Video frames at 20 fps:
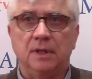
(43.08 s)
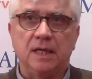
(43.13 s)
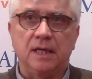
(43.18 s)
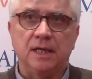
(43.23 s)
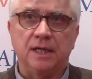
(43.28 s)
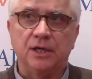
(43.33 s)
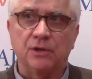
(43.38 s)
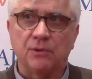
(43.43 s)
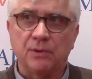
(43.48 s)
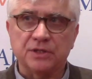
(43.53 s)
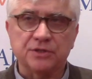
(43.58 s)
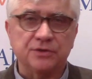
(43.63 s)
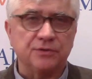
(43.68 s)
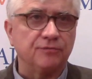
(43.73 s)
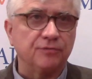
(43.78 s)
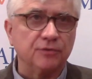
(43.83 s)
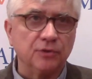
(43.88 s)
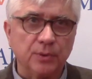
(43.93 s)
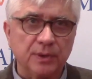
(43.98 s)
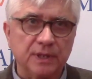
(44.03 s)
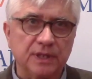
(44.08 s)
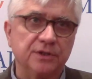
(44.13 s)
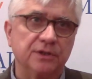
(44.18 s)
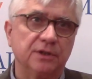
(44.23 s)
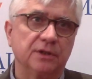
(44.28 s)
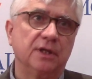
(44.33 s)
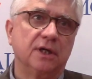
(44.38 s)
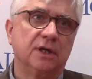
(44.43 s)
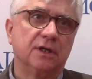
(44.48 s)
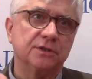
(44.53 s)
egress of fluid
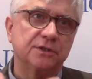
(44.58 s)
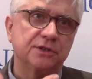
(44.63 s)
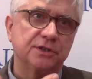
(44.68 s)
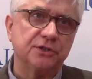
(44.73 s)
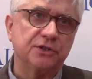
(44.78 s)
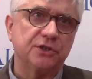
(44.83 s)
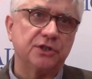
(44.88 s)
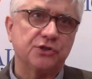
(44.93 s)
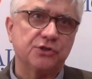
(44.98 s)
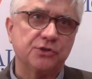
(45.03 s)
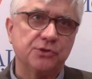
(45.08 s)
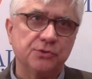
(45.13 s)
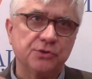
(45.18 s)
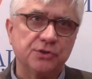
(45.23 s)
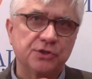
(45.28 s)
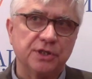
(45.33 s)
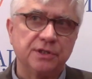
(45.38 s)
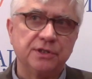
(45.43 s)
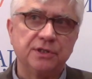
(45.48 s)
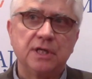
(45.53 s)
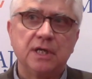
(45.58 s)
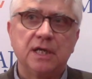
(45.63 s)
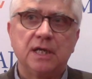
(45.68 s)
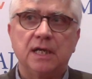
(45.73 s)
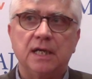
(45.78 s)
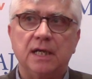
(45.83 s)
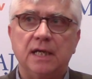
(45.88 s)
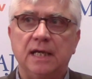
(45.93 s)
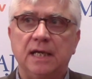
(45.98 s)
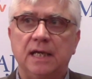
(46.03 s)
into lungs and tissues,
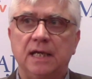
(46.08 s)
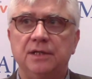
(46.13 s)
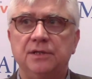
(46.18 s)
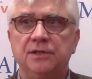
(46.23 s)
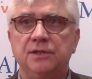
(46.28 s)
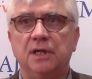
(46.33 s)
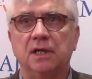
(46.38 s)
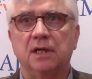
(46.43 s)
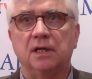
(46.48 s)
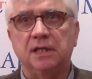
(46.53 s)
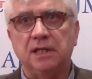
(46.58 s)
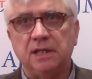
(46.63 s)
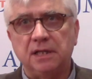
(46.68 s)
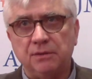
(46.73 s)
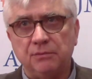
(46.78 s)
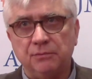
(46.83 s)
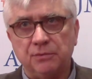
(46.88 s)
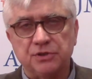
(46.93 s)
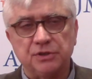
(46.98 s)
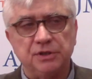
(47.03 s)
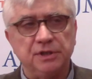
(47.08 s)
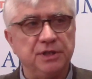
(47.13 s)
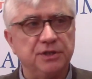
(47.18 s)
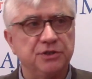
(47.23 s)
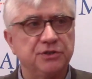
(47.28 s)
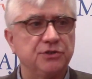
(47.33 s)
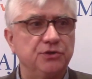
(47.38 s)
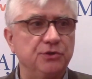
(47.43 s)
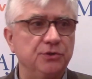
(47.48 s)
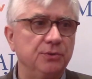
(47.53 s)
and which
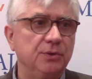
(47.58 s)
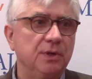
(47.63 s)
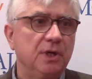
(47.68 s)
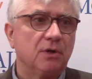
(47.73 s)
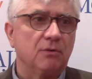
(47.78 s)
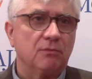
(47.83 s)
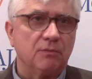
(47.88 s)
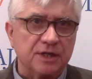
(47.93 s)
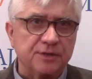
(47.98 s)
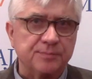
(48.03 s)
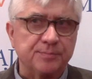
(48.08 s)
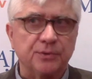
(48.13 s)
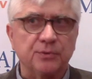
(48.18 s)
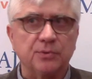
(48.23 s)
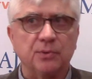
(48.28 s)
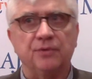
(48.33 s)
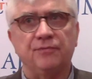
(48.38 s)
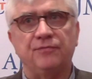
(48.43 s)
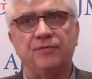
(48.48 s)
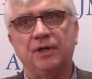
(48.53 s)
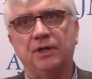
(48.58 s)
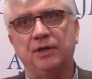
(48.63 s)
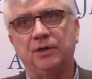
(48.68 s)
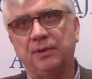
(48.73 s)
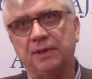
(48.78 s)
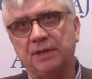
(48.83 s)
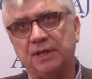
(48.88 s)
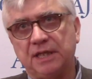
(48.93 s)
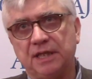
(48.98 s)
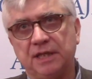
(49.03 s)
leads to respiratory
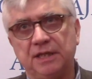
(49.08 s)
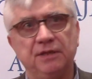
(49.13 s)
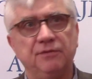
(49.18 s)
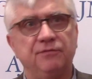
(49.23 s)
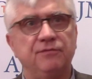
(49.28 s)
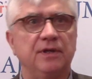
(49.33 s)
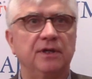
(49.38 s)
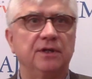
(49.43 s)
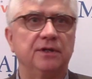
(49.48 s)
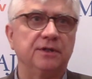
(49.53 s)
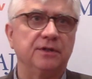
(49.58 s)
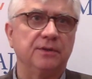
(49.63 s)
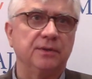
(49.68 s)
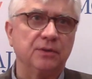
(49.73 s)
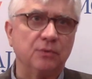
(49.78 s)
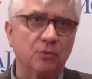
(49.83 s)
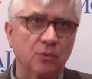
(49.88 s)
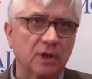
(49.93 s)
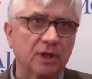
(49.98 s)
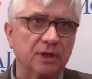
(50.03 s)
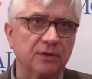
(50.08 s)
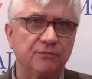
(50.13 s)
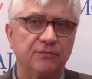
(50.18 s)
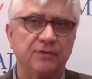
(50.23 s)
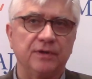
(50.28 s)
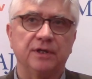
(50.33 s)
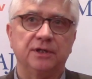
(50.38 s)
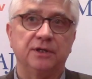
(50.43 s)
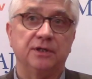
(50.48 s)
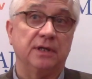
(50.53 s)
failure and kidney failure and organ
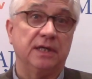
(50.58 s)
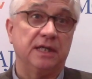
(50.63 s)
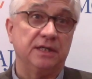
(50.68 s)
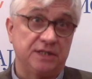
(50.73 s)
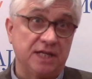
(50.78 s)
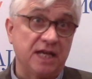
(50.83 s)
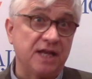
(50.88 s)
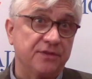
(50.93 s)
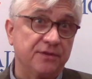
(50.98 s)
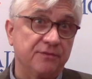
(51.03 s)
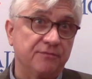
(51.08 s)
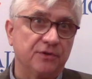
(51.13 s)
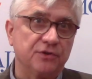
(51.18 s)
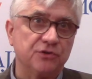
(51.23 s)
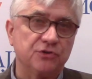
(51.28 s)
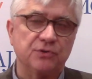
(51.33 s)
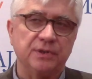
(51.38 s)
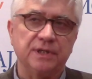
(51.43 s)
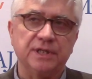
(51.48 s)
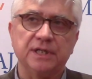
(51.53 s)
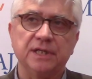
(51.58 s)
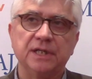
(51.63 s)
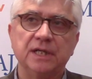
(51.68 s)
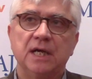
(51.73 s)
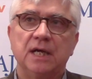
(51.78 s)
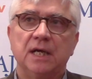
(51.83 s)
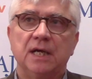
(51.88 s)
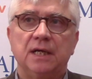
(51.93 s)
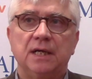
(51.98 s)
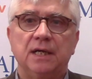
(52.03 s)
failure and death if untreated.
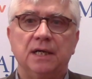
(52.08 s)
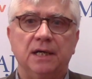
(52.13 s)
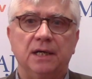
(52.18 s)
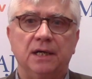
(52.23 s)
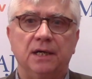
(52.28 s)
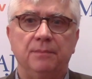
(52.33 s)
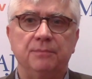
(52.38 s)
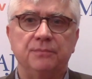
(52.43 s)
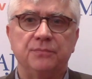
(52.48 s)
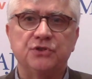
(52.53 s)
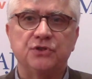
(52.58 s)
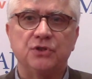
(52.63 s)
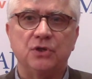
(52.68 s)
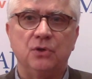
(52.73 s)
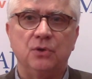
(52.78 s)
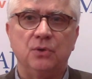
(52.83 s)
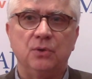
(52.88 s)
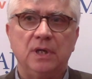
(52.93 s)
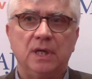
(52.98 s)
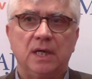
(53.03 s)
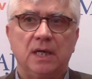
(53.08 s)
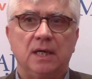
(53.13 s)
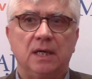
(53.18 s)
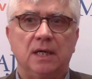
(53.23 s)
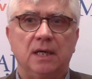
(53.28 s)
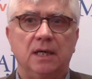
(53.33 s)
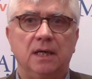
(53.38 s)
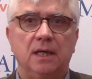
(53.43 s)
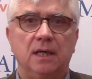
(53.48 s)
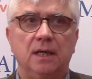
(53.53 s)
So
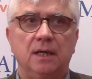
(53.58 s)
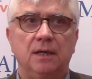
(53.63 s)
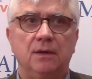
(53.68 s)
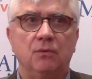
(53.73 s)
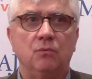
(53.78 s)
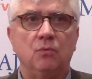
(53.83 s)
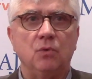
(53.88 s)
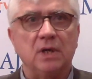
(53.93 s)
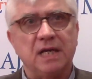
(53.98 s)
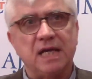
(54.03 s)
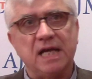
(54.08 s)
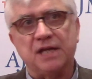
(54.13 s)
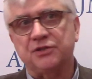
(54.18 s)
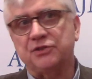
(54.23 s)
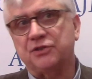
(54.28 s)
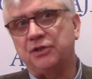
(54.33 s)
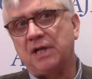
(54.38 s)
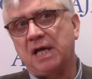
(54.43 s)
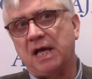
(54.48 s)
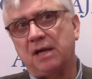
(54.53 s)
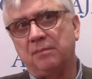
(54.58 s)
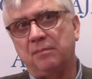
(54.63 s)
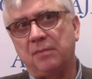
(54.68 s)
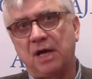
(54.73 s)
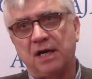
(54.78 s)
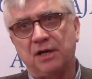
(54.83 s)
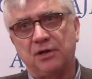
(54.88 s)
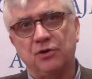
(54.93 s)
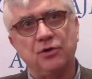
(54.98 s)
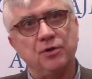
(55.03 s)
one has to know how to
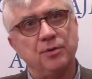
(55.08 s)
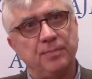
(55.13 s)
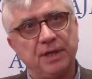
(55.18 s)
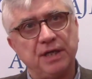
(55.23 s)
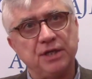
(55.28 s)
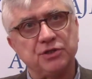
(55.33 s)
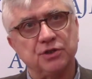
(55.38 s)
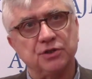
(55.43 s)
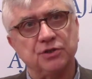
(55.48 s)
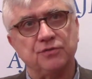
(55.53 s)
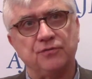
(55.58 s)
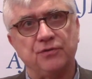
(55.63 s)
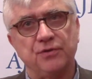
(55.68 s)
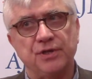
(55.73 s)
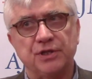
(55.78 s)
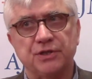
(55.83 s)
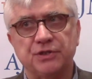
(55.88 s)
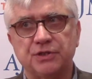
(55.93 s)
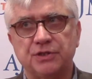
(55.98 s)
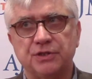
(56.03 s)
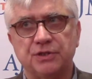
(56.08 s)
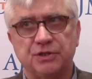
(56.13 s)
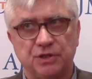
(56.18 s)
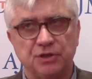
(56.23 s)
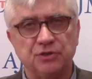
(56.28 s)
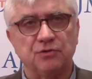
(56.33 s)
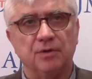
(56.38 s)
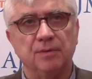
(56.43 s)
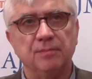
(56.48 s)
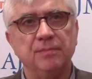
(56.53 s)
monitor the patients for this
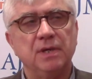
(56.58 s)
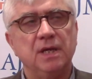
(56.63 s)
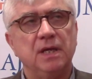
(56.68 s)
syndrome.